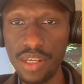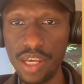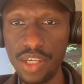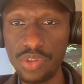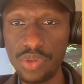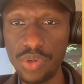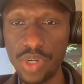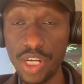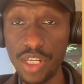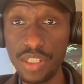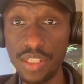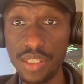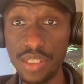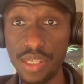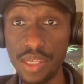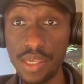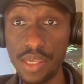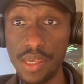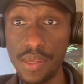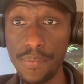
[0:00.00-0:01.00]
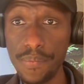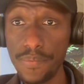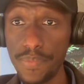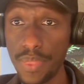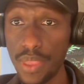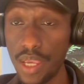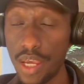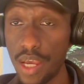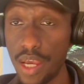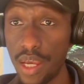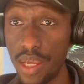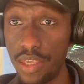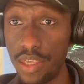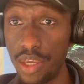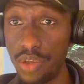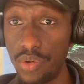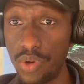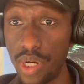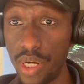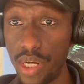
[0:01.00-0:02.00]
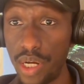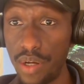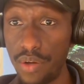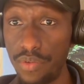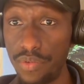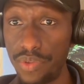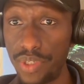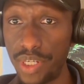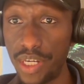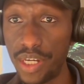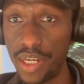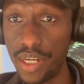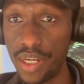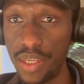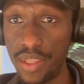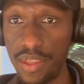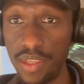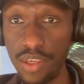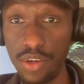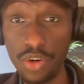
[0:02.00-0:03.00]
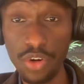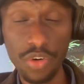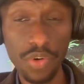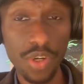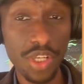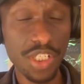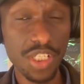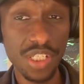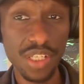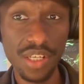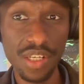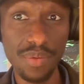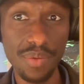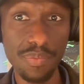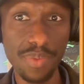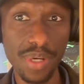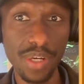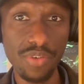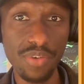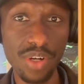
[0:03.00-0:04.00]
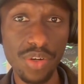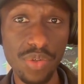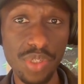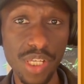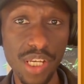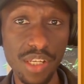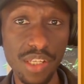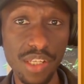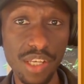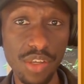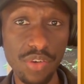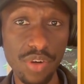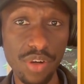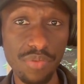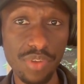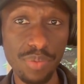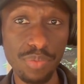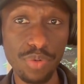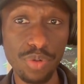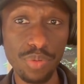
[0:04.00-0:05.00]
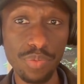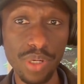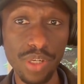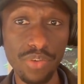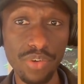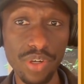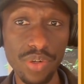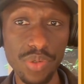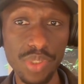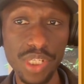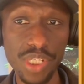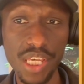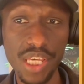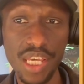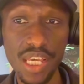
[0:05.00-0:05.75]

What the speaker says: As you can see, here you have the orange background, and here you have the blue background.